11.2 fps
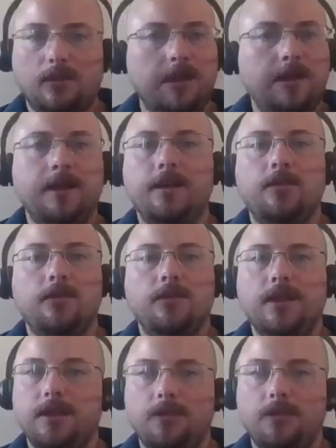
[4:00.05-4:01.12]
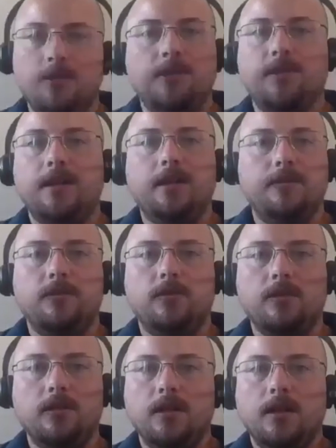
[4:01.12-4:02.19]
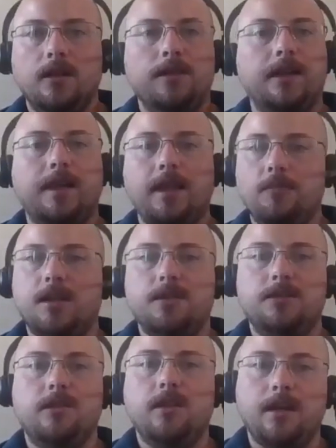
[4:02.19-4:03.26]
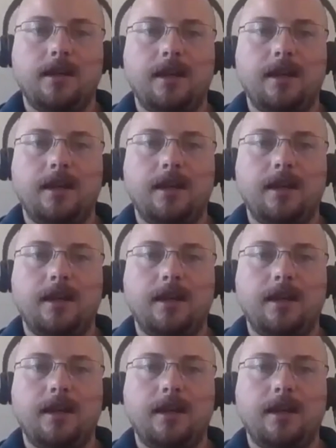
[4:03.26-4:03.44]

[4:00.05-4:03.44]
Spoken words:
right now that you didn't sign up for, that came because you got an